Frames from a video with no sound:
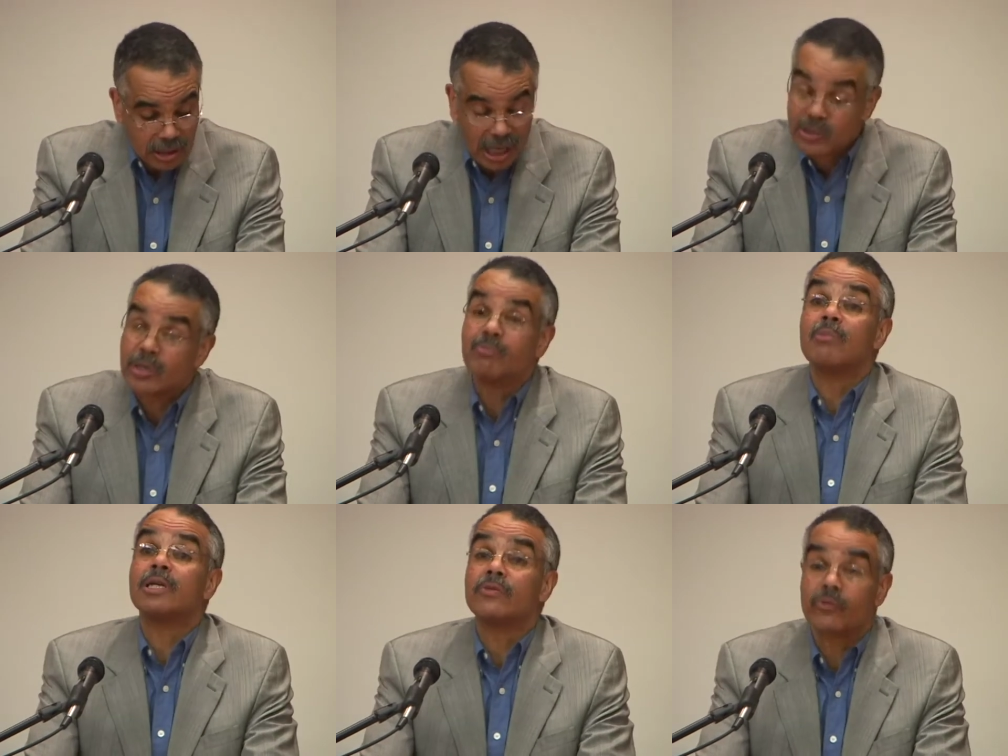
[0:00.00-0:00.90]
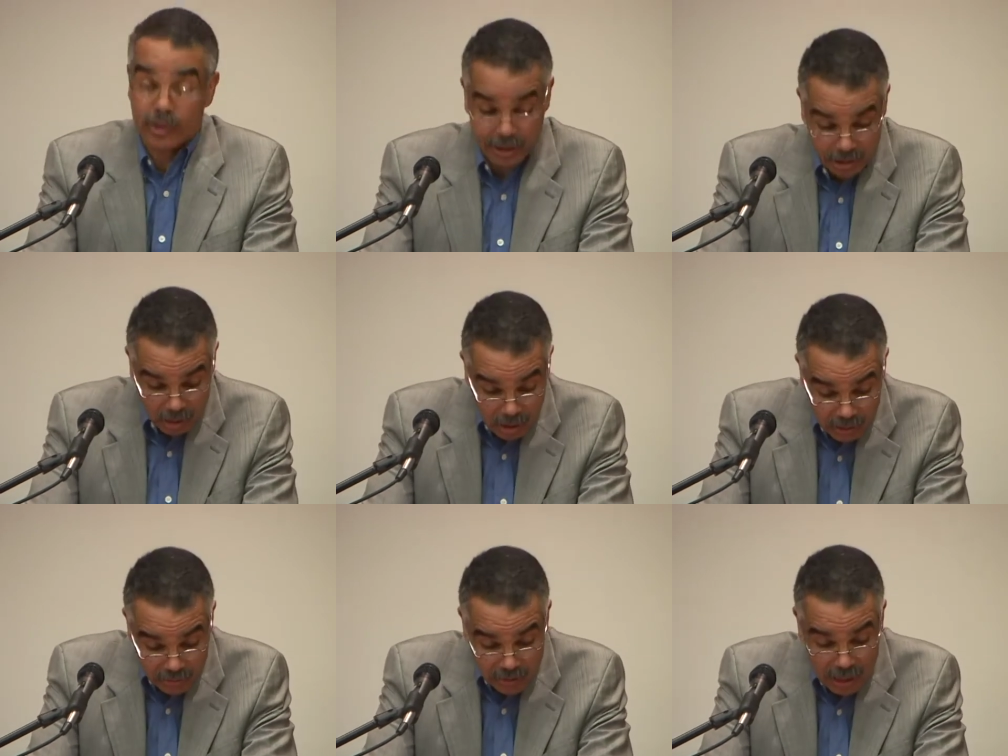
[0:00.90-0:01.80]
I'll give money for any
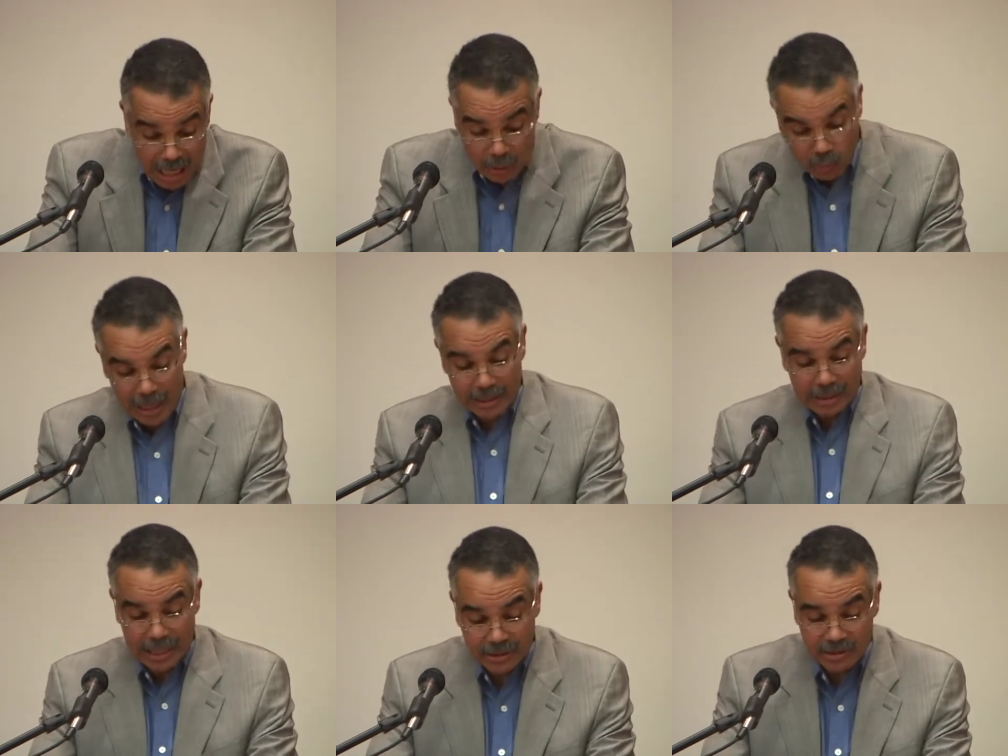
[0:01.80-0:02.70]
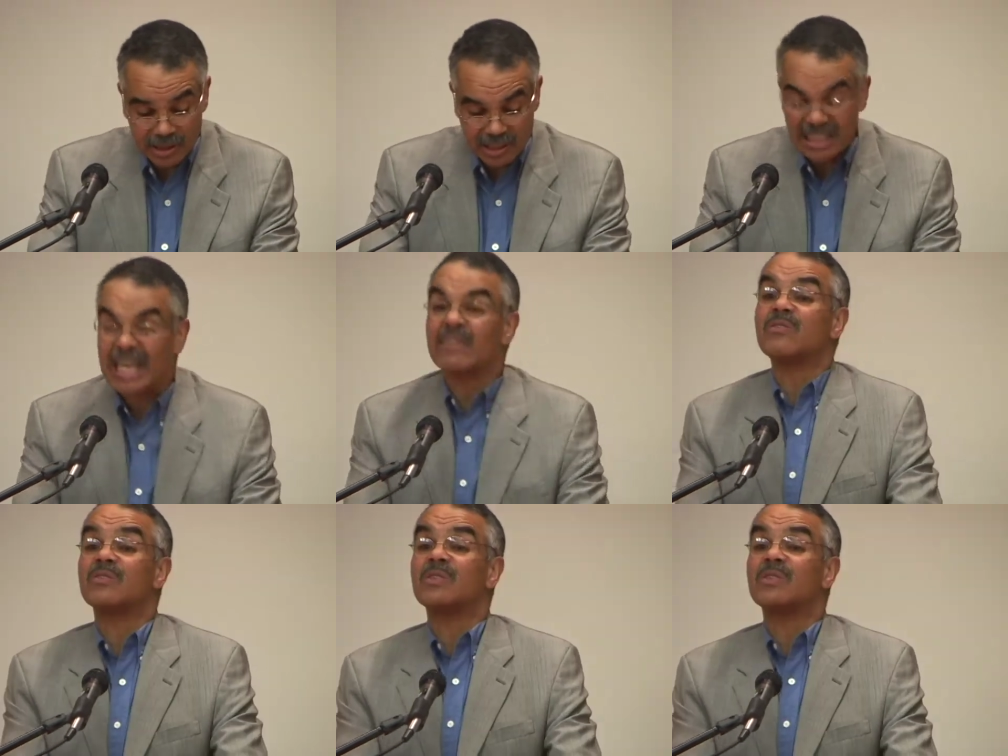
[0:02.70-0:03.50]
cause. I'll write a letter to save